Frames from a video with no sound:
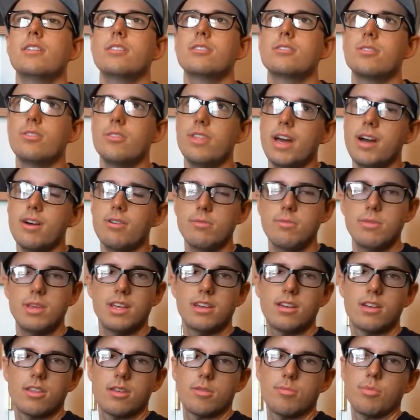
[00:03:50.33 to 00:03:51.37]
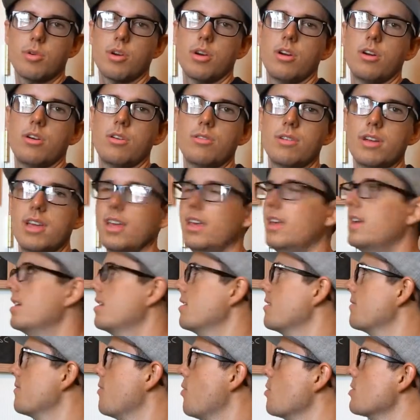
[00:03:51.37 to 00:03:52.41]
So that would be another pro.
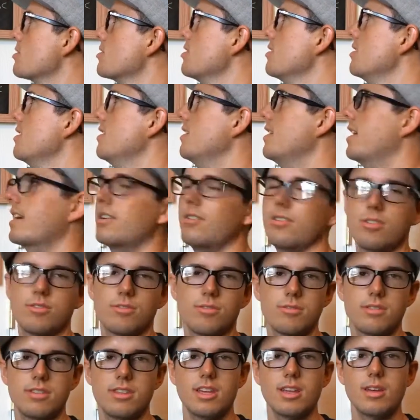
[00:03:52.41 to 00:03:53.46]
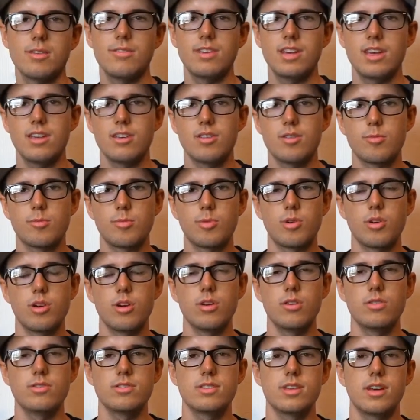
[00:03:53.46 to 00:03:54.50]
And unfortunately, I couldn't really think of any other
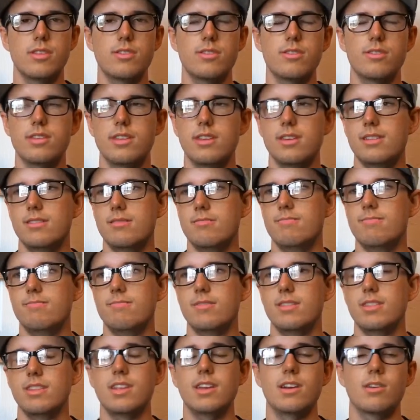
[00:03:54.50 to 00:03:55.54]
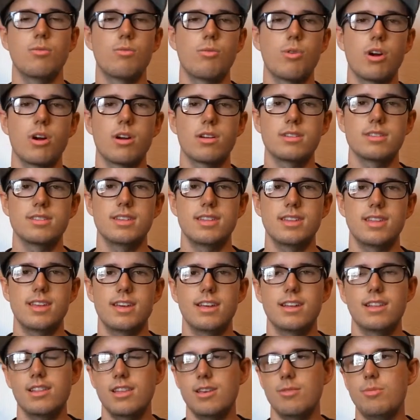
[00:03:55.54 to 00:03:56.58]
pros other than that it works and
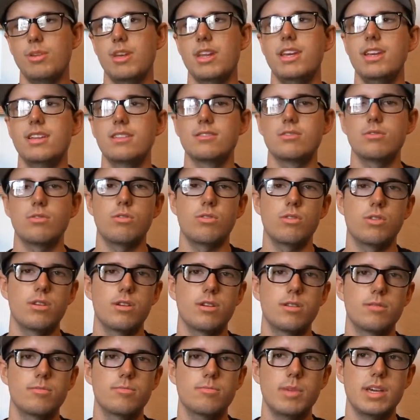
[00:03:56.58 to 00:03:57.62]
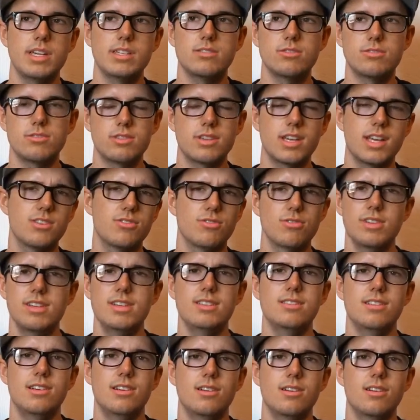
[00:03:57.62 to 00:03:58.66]
that it eliminates or makes your schedule
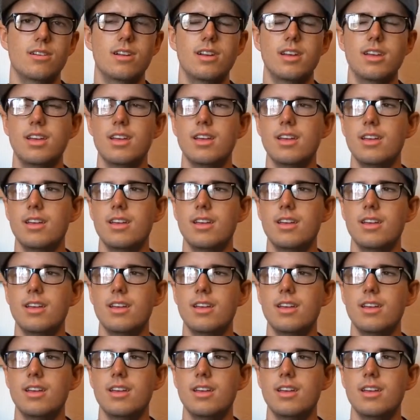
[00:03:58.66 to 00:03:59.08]
easier.